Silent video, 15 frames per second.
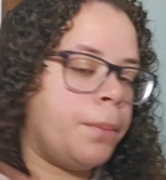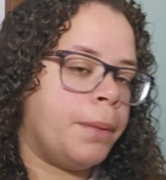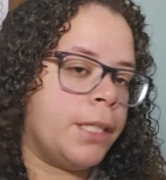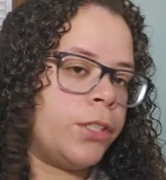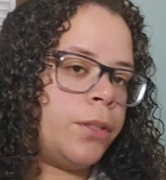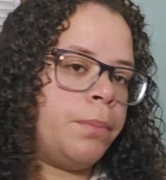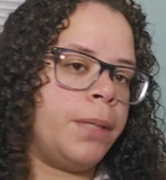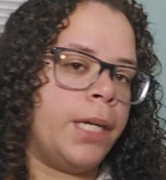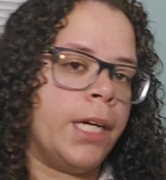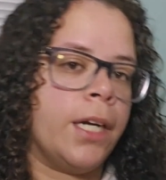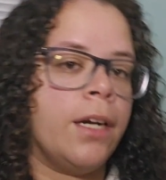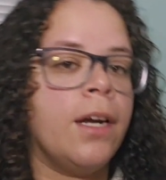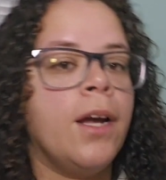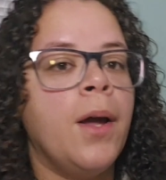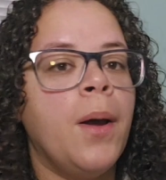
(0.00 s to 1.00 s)
a picture up here,
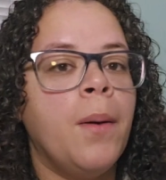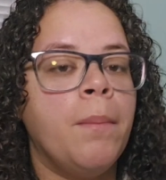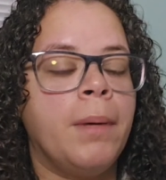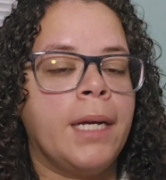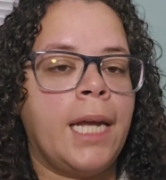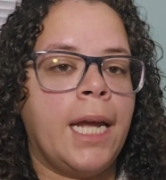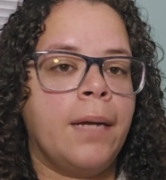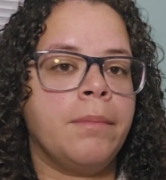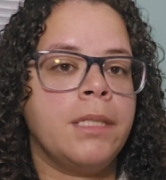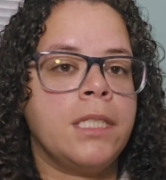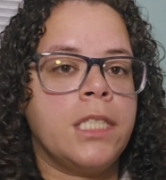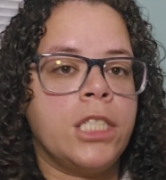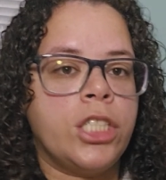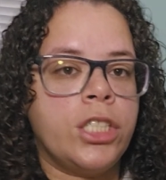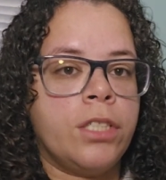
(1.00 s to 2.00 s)
but Can the
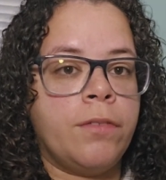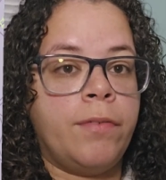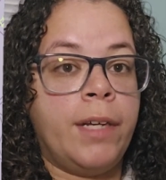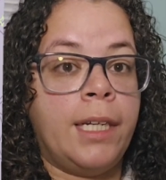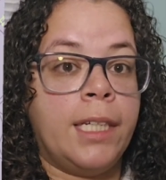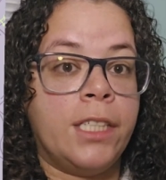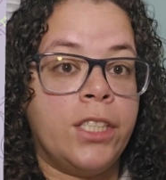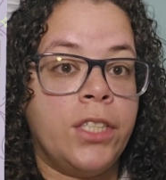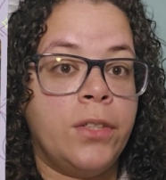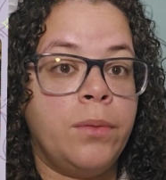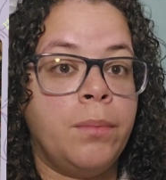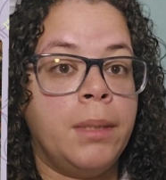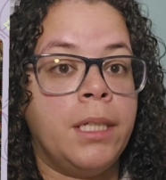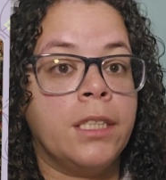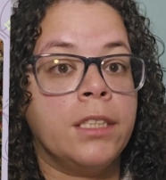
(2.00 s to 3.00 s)
Stitches Fade Into You
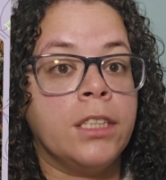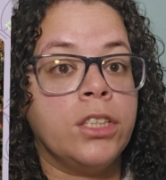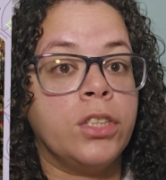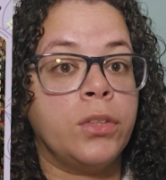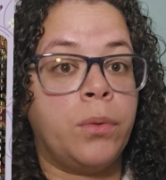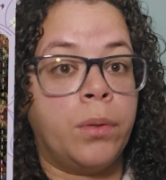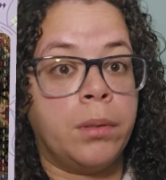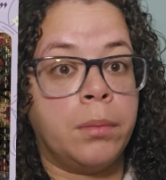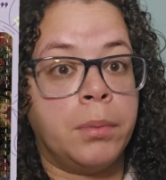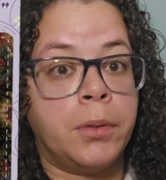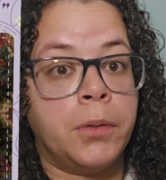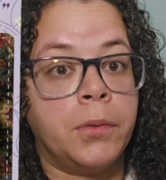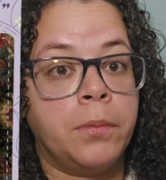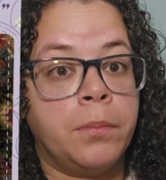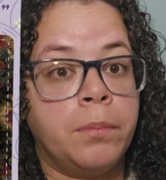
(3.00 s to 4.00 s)
because it's adorable.
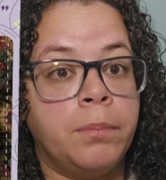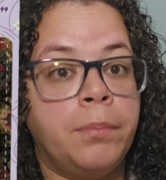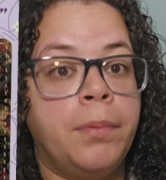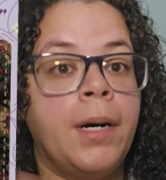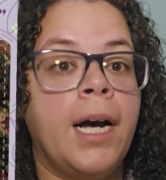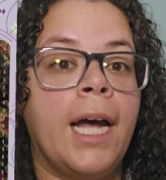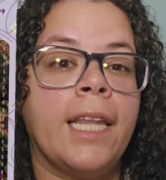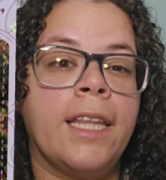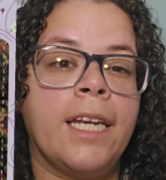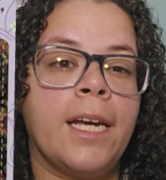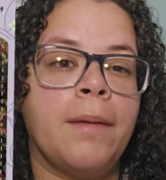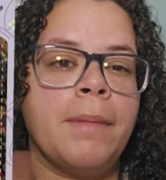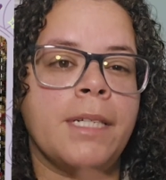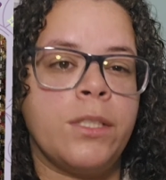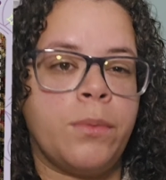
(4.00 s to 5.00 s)
But I think I
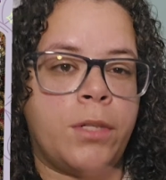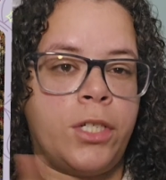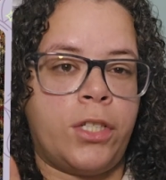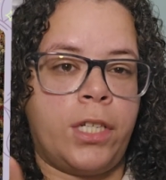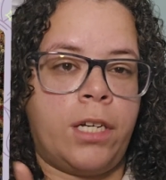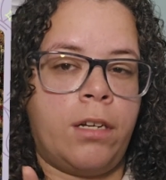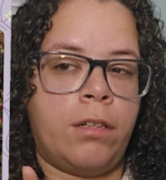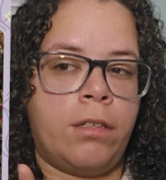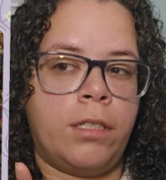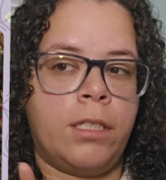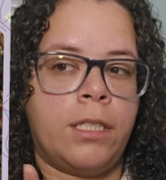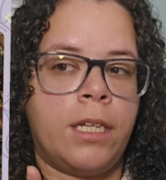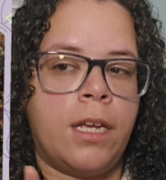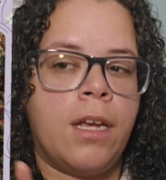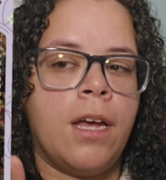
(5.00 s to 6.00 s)
might switch the colors.
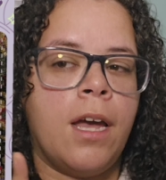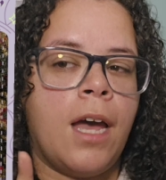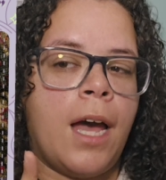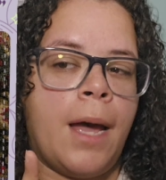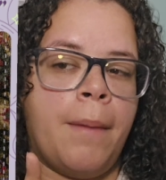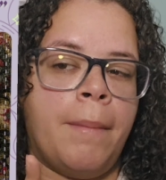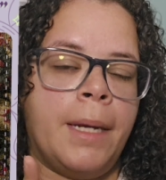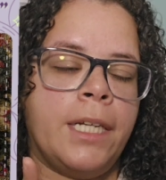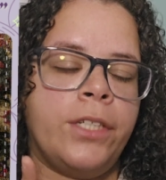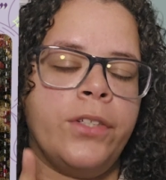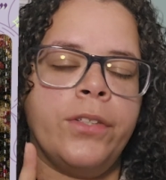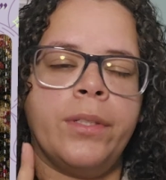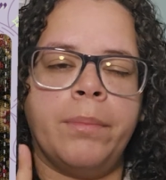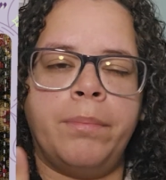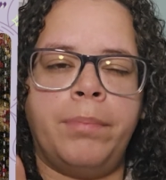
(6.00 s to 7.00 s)
I might do
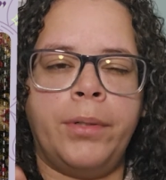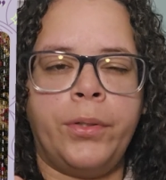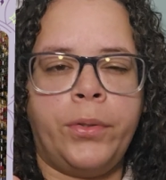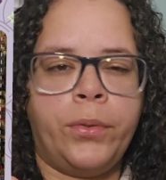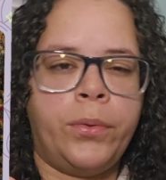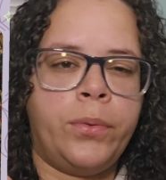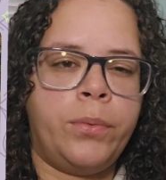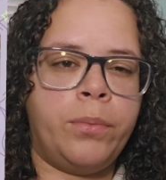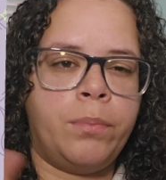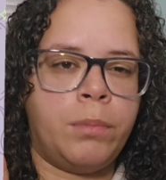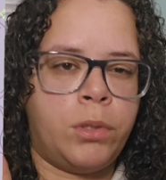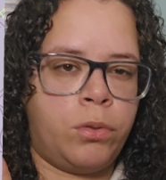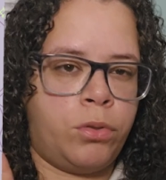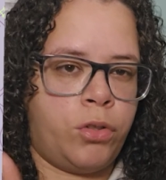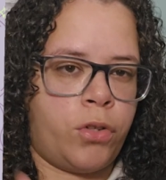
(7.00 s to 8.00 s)
the blue
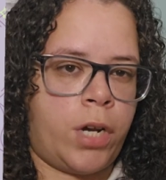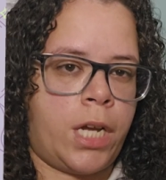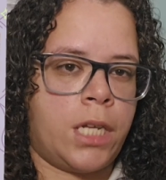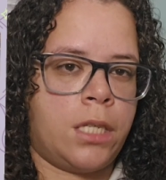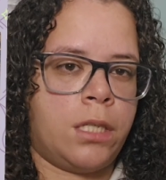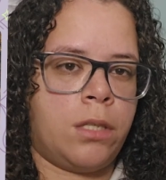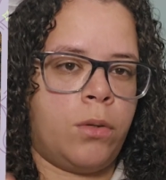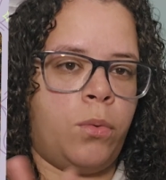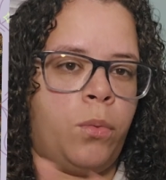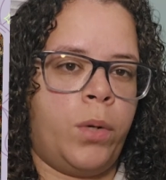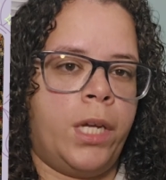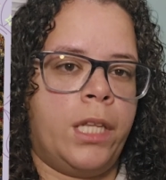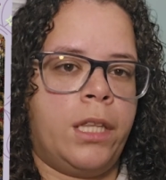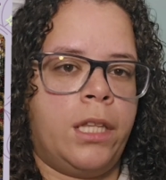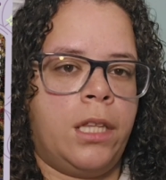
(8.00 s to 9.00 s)
moon dress
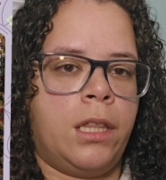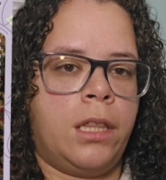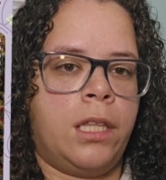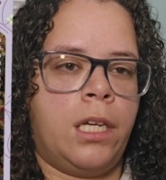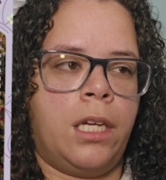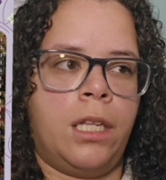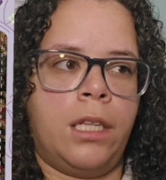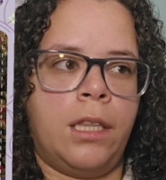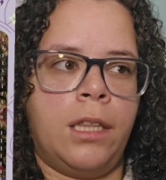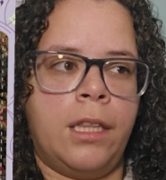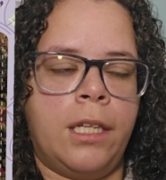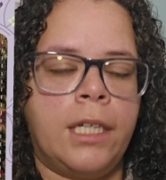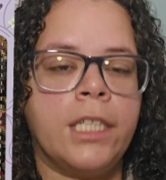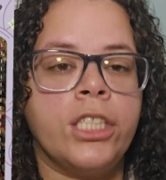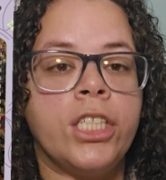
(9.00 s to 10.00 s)
with the,
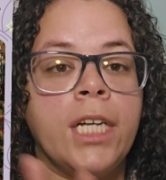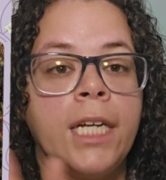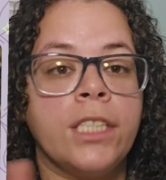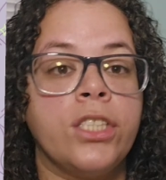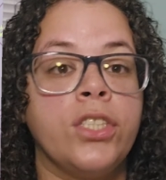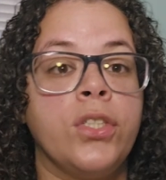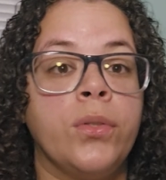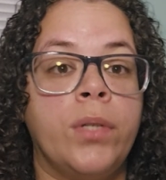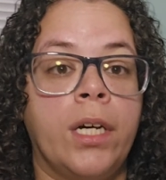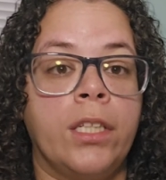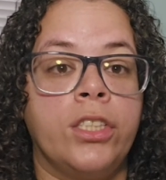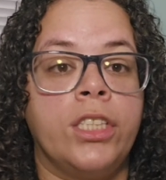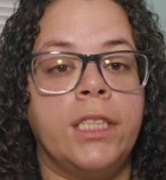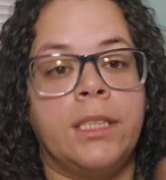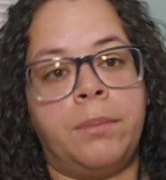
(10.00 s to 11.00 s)
because she has 2
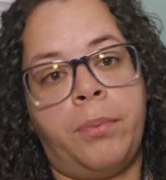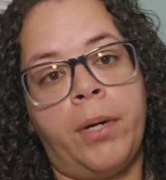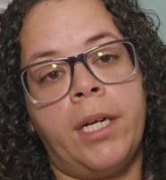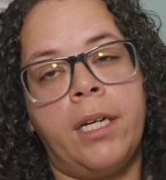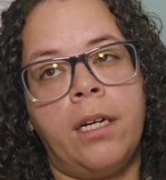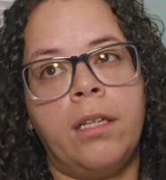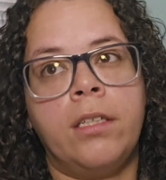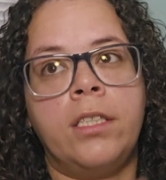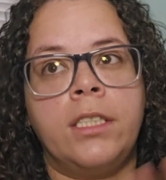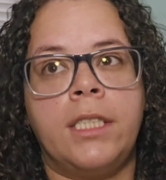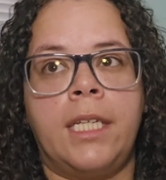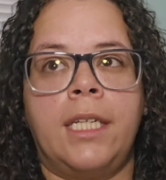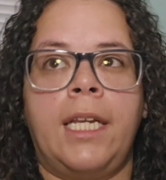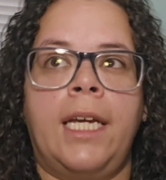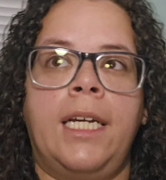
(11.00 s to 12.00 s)
colors. She has bright colors
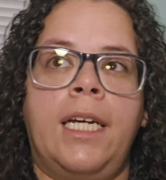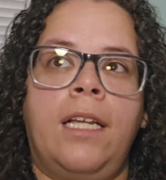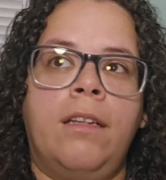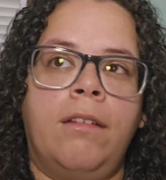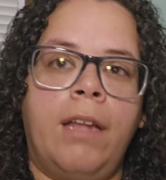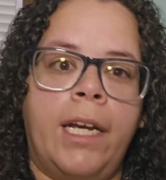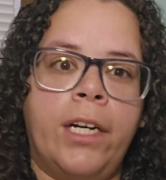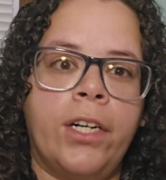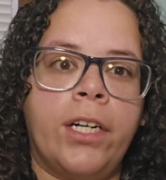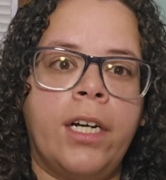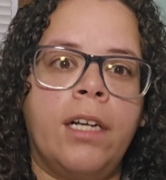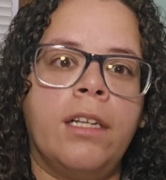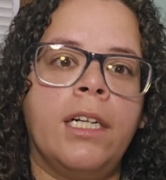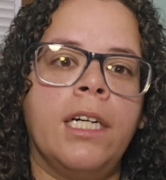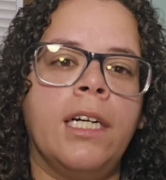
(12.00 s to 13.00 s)
and like a lighter
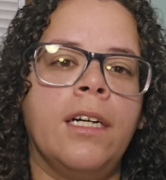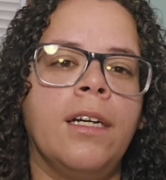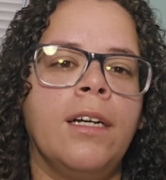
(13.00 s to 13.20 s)
color.